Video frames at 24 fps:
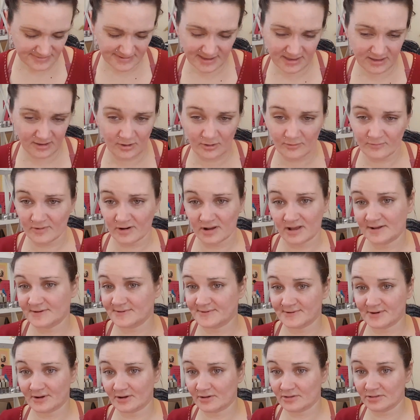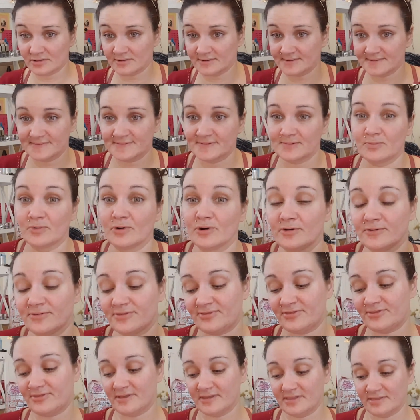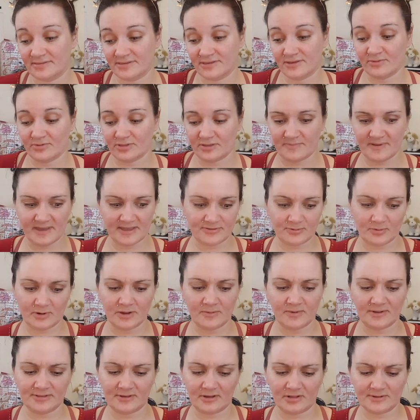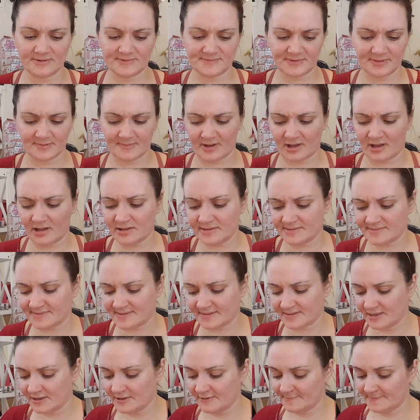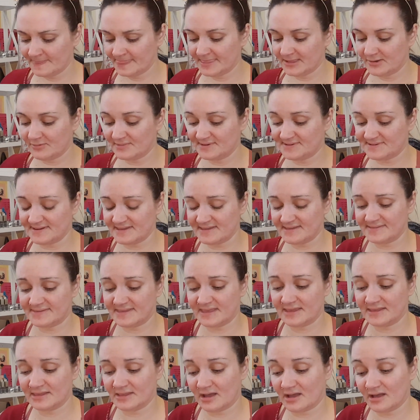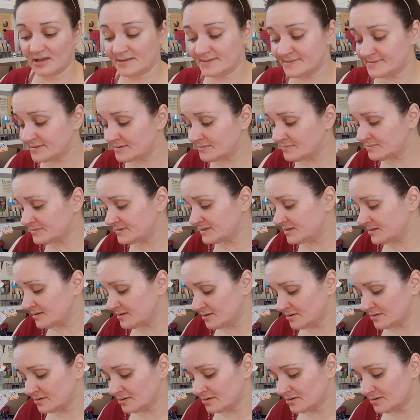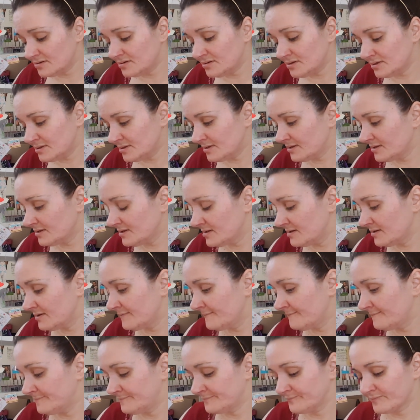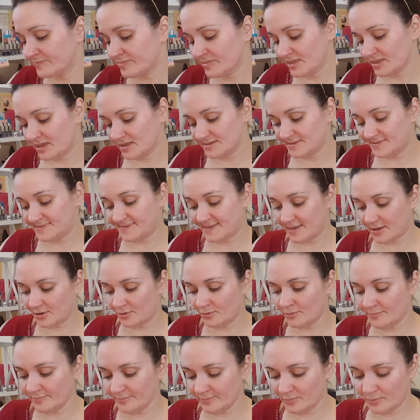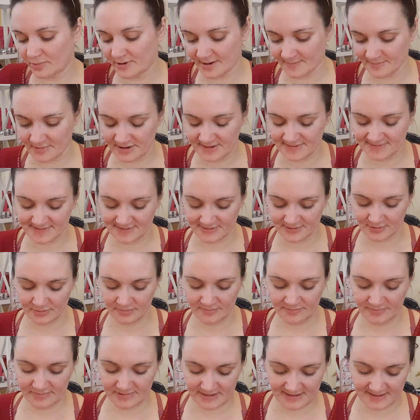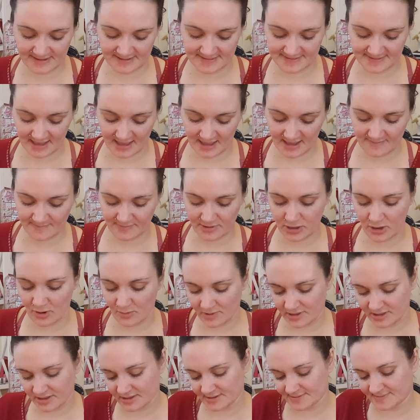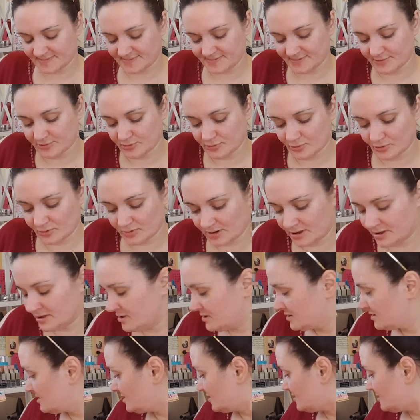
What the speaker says: Like over $100 worth, and you only pay $21 for the box, which is an awesome deal. So what I'm going to do is I'm going to